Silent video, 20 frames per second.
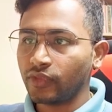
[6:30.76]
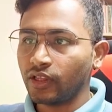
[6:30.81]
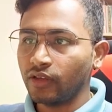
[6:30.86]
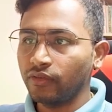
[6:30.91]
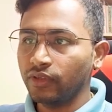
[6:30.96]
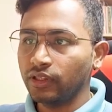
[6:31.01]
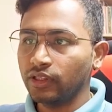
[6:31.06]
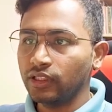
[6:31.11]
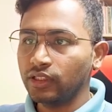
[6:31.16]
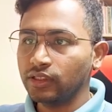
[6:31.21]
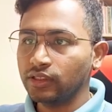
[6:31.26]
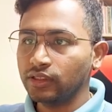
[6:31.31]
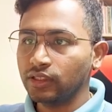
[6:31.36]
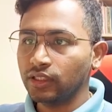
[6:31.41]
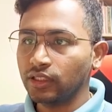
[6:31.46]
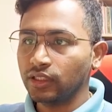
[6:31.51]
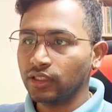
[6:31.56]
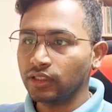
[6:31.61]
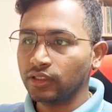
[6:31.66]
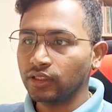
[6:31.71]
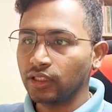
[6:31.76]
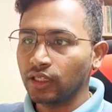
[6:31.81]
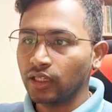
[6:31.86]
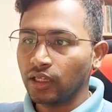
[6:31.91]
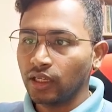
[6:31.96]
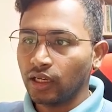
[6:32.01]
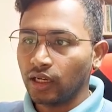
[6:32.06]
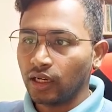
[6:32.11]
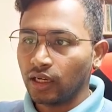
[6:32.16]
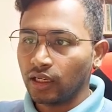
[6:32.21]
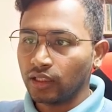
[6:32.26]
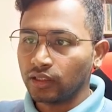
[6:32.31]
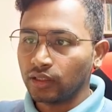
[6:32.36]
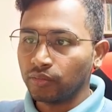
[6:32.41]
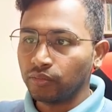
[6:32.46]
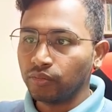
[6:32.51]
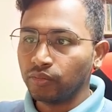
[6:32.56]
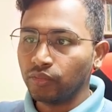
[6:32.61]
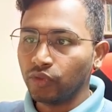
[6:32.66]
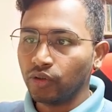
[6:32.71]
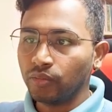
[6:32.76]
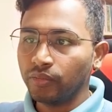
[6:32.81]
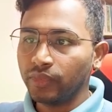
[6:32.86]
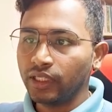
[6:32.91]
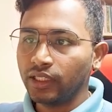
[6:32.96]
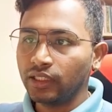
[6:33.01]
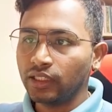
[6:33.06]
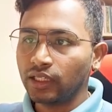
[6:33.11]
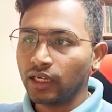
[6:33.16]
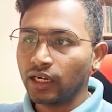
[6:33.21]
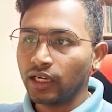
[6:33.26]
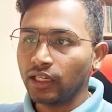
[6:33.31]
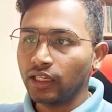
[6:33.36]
with this is the moment